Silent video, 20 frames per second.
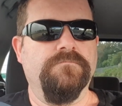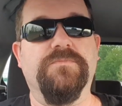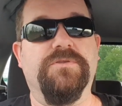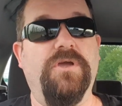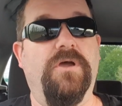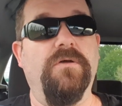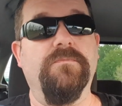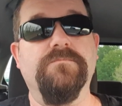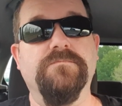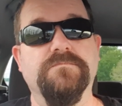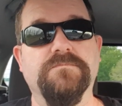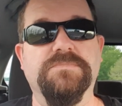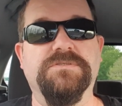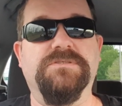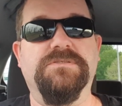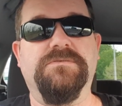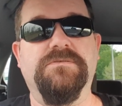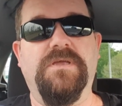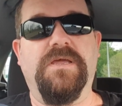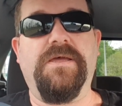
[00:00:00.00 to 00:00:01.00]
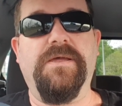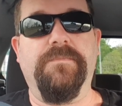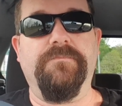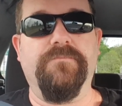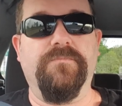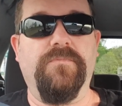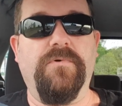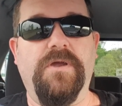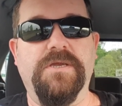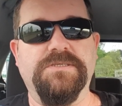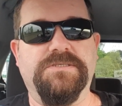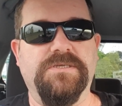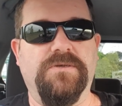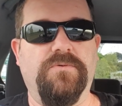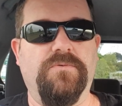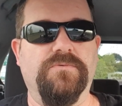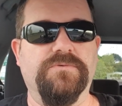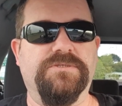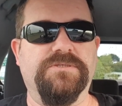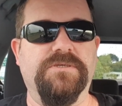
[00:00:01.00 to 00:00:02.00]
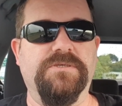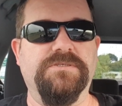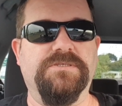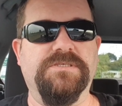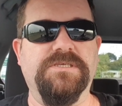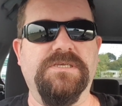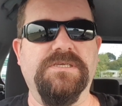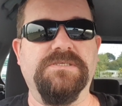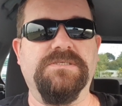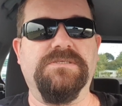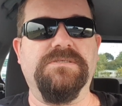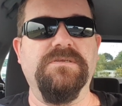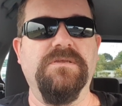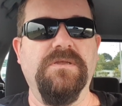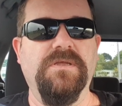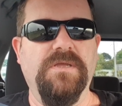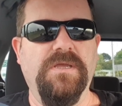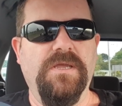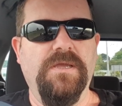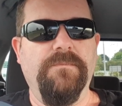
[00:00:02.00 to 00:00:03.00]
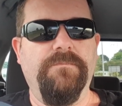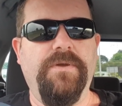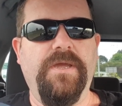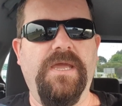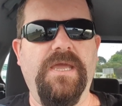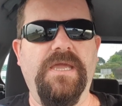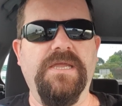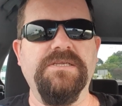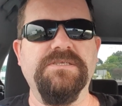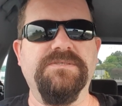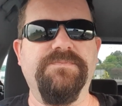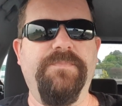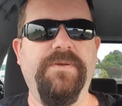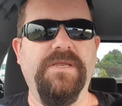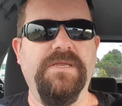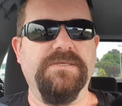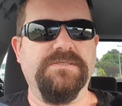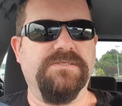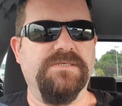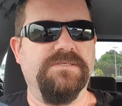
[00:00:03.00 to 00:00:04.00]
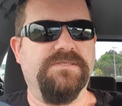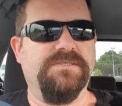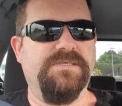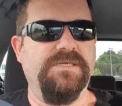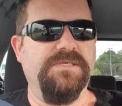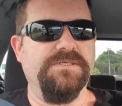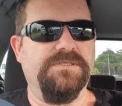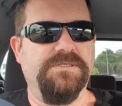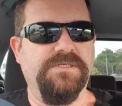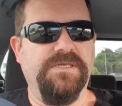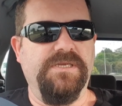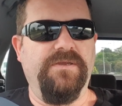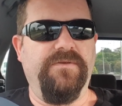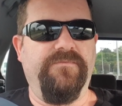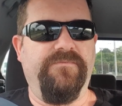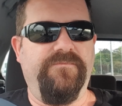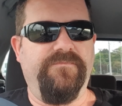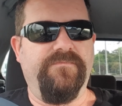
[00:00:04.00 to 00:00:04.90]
Tom's writer also says that HP is essentially